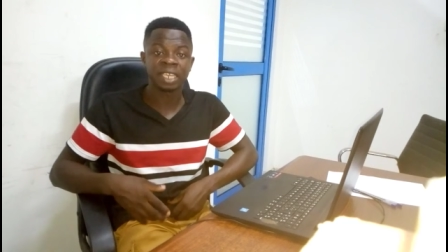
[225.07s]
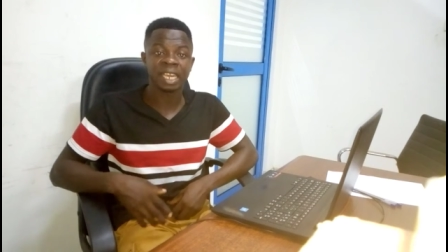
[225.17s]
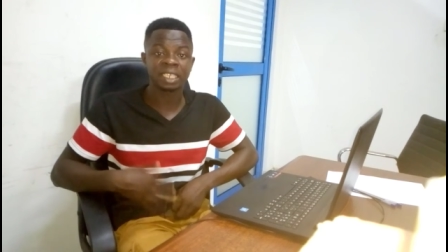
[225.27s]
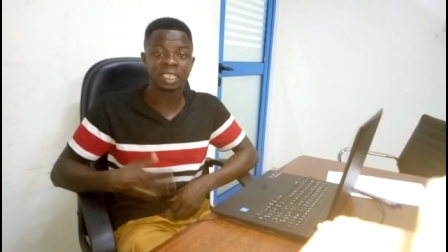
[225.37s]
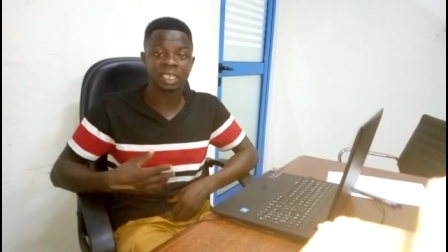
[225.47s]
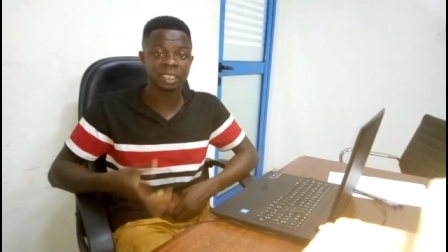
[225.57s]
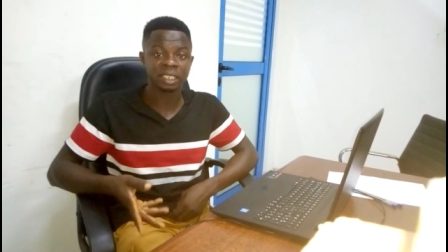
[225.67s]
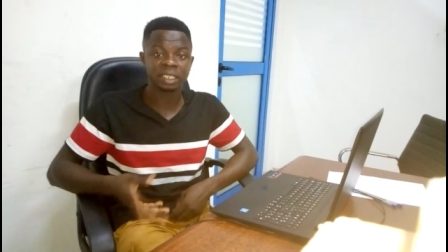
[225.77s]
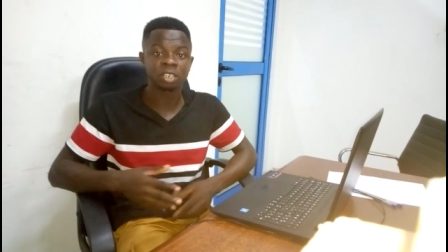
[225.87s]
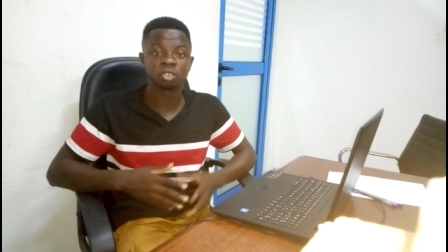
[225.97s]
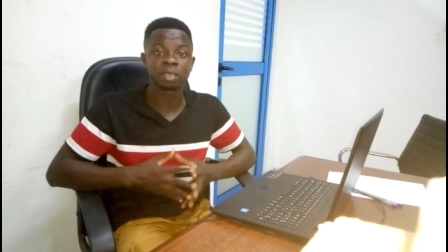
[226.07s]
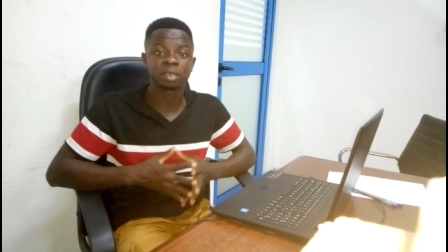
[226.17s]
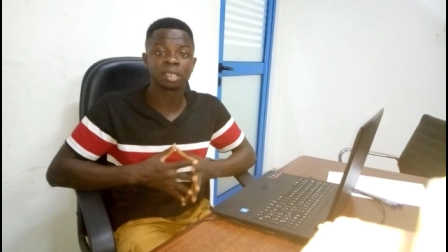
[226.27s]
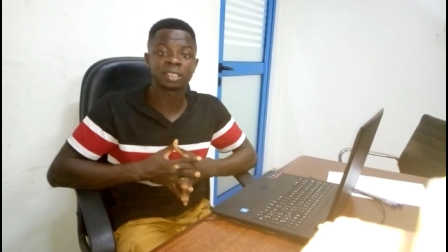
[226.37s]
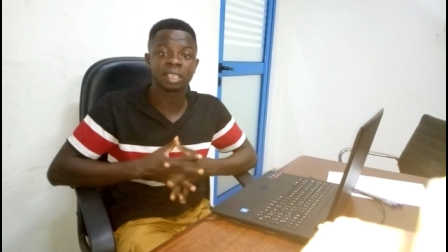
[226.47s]
None.
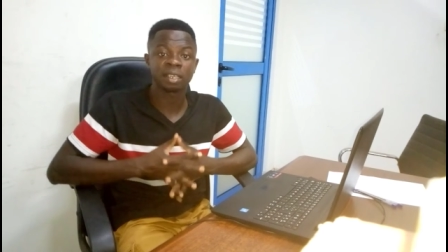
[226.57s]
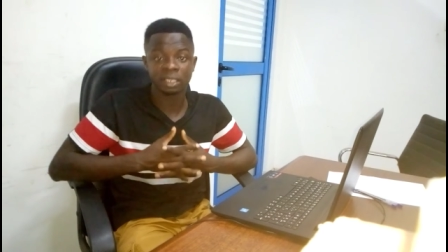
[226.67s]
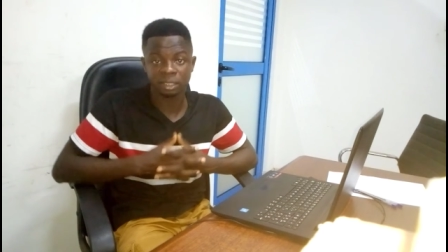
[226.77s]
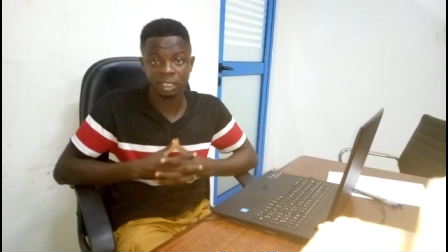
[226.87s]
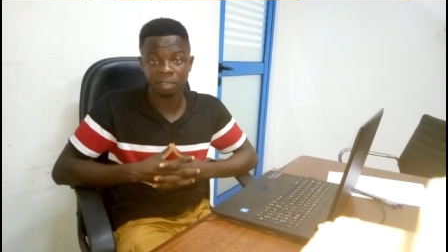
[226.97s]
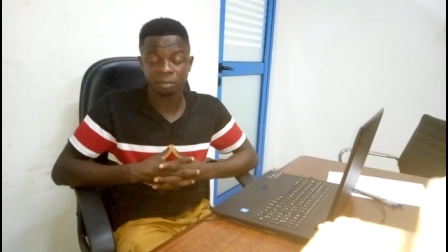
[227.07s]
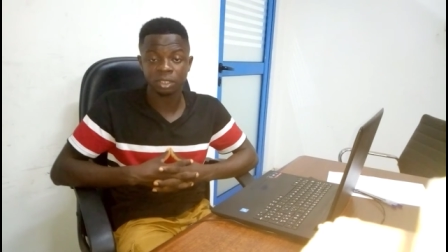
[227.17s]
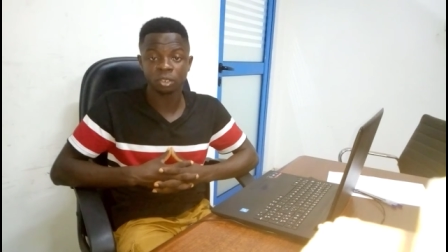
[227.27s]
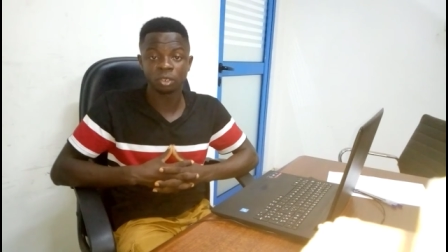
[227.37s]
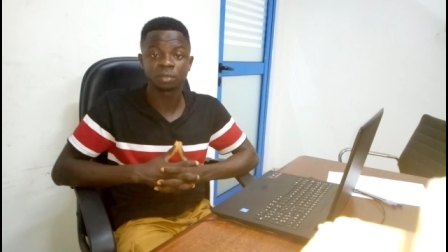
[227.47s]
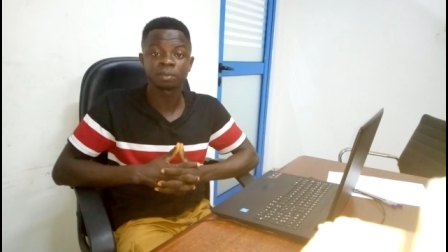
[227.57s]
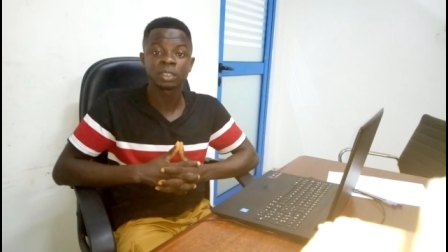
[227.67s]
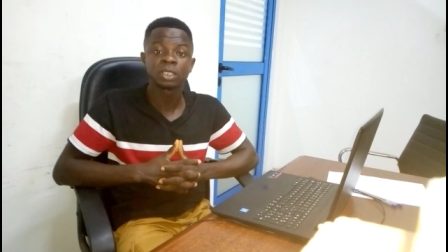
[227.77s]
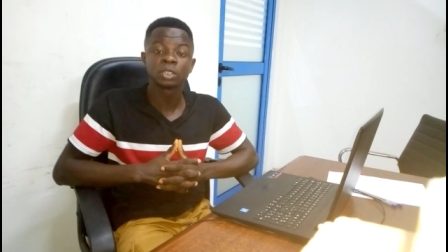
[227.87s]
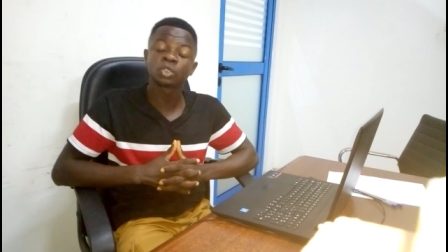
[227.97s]
If you are lucky and the YouTube
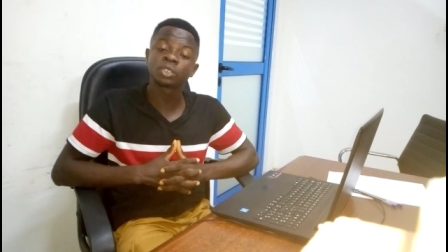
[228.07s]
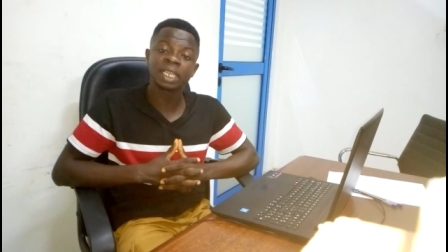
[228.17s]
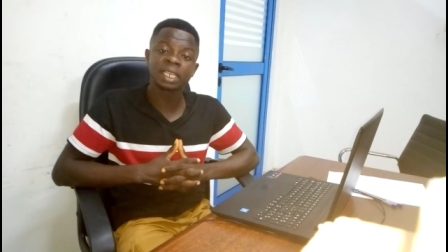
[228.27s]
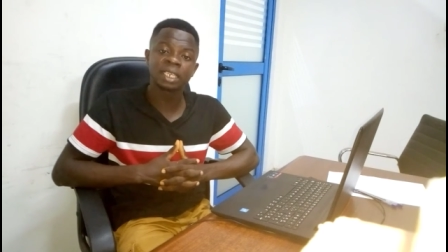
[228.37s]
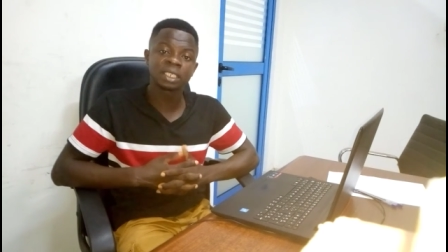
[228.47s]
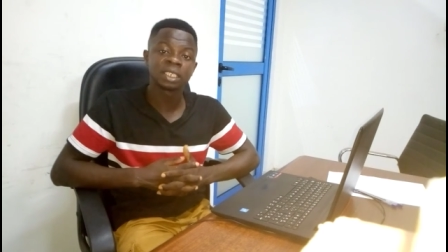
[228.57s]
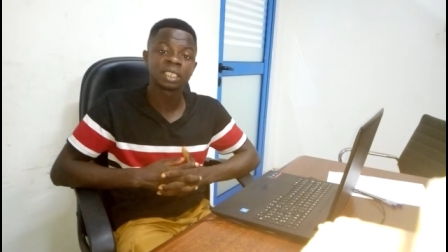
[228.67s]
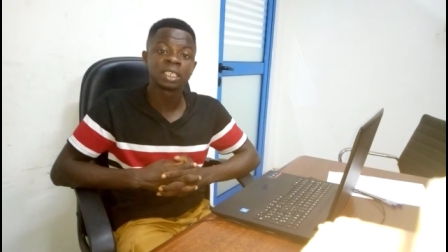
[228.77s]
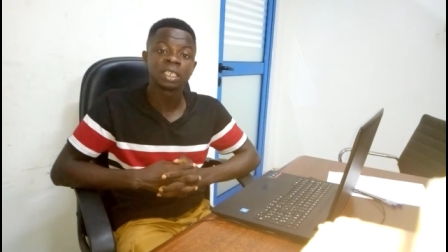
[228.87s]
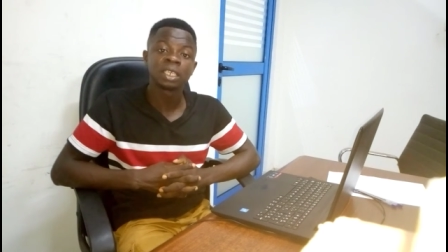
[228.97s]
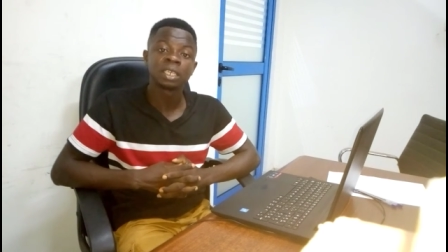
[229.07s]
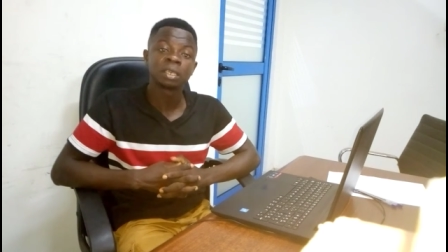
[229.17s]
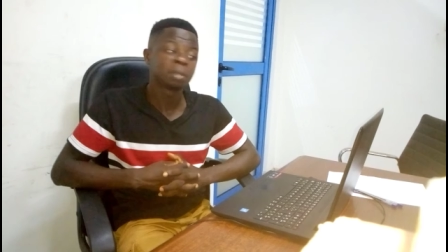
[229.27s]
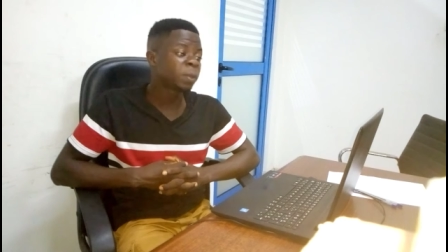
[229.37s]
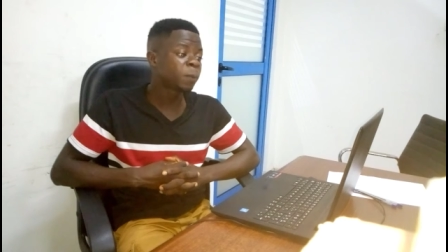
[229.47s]
algorithm picks your video,
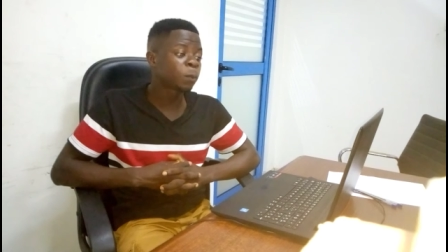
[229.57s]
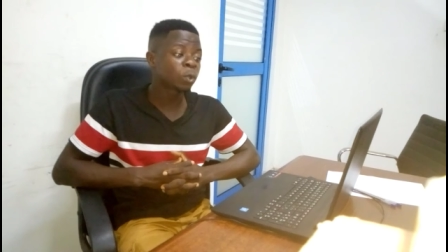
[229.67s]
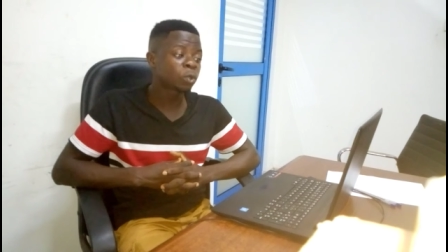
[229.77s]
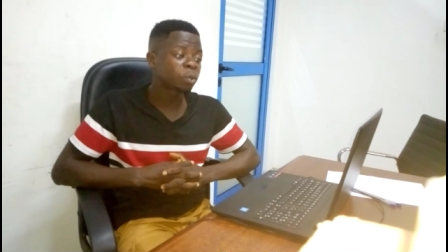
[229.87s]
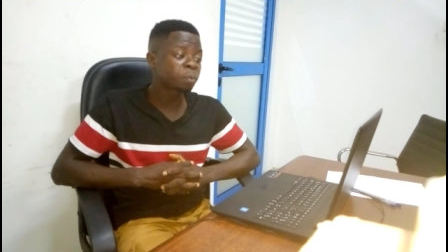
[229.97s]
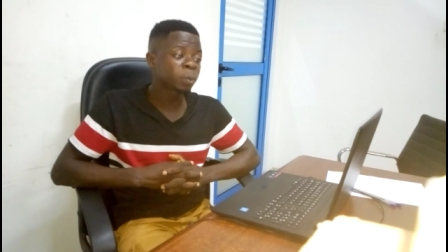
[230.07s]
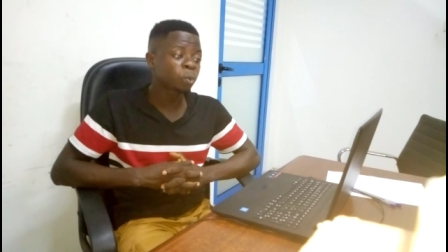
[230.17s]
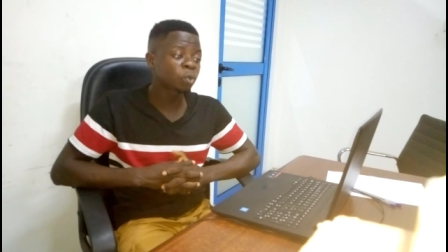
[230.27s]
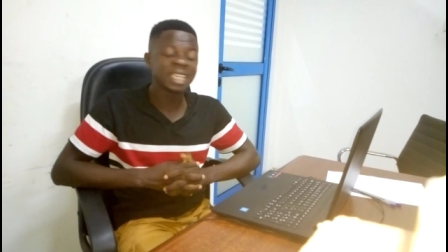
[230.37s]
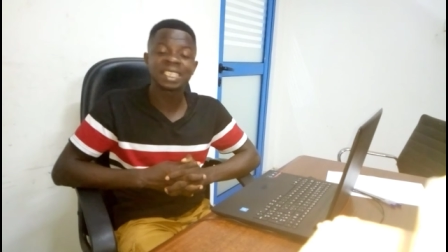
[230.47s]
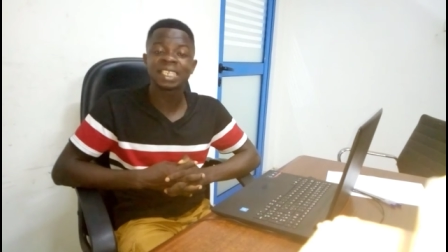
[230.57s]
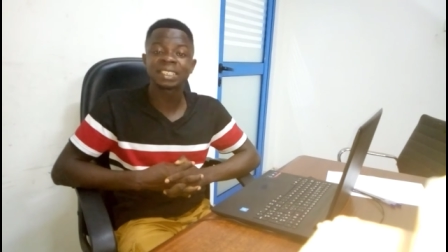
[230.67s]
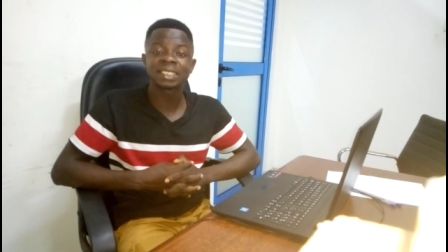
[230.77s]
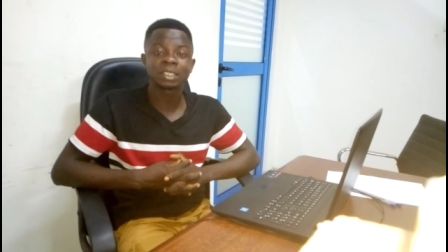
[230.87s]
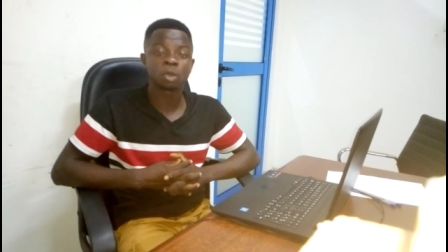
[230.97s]
then fine, you are good to go.